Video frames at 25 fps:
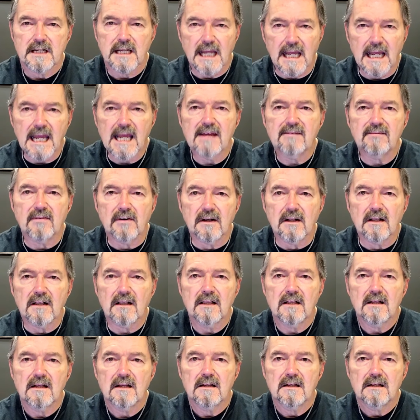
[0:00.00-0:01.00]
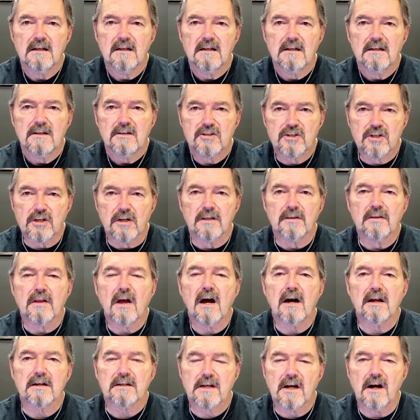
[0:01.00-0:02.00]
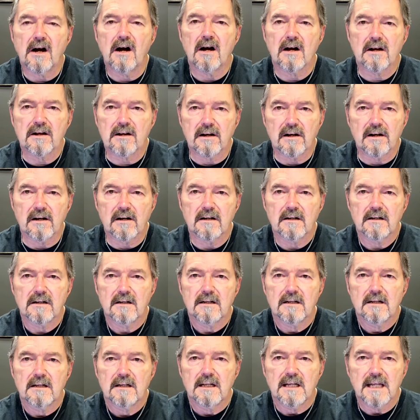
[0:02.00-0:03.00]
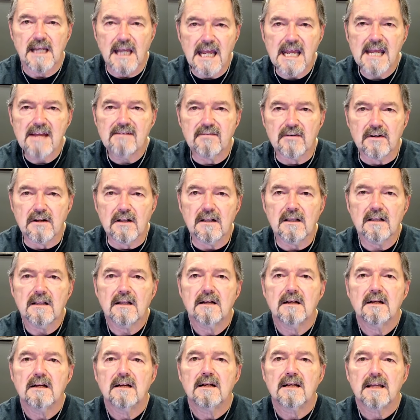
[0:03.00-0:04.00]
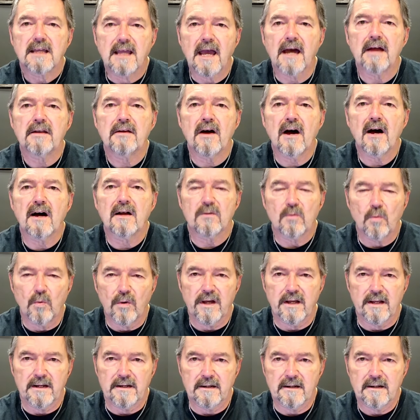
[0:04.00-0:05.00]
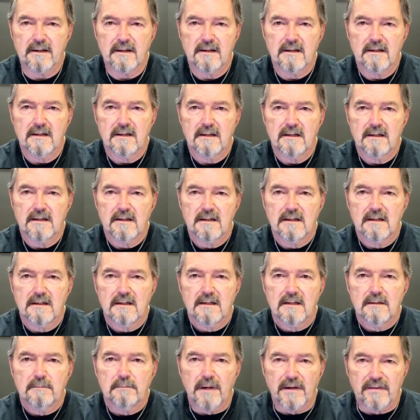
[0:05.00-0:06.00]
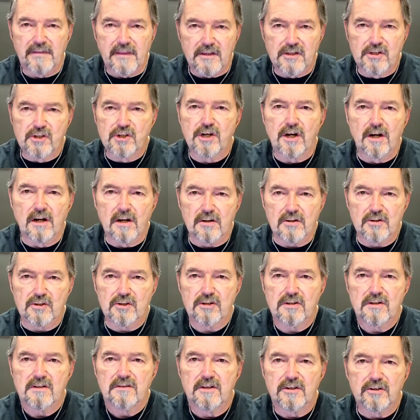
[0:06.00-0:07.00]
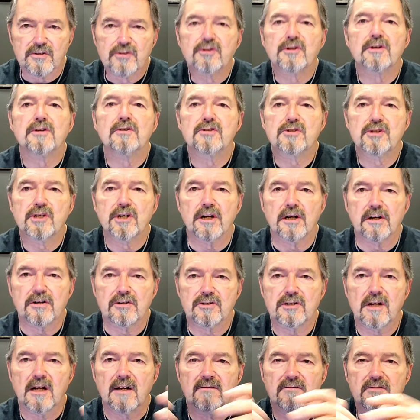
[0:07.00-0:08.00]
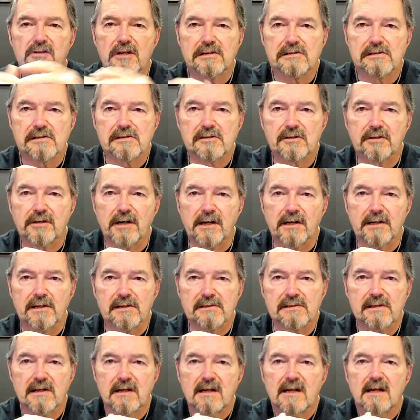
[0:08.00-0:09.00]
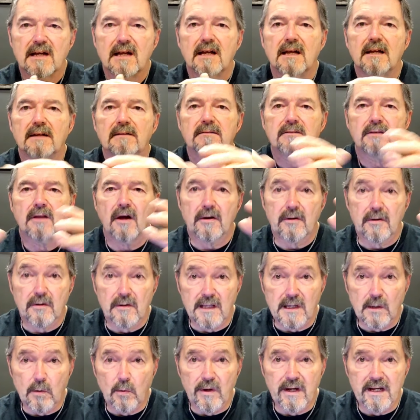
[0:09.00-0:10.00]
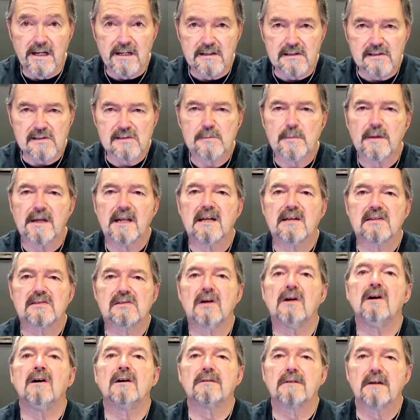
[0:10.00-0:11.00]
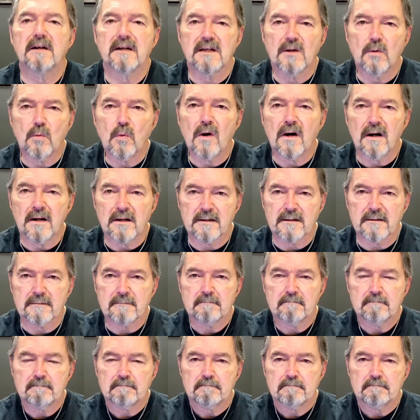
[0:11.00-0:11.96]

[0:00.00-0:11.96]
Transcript: Evil shall not conquer. Evil cannot win. But the church, the true church of Jesus Christ, not only wins, but has already won.